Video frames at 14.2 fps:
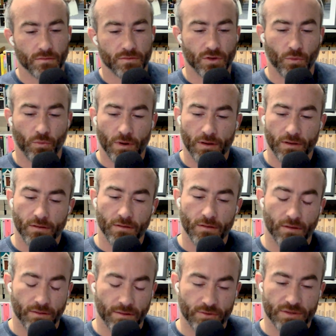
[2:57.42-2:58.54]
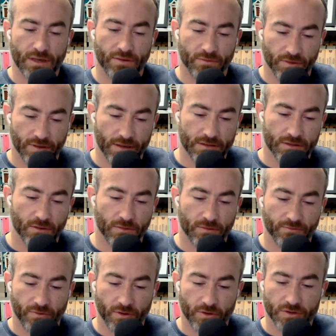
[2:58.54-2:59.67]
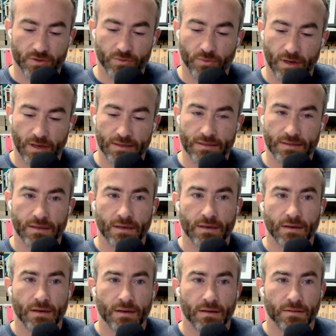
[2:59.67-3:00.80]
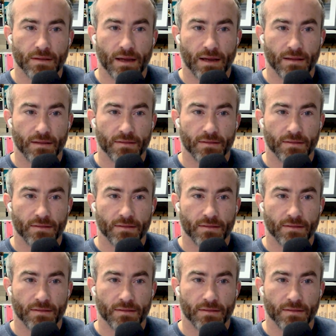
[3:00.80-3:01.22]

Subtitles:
there's several things. So the first was that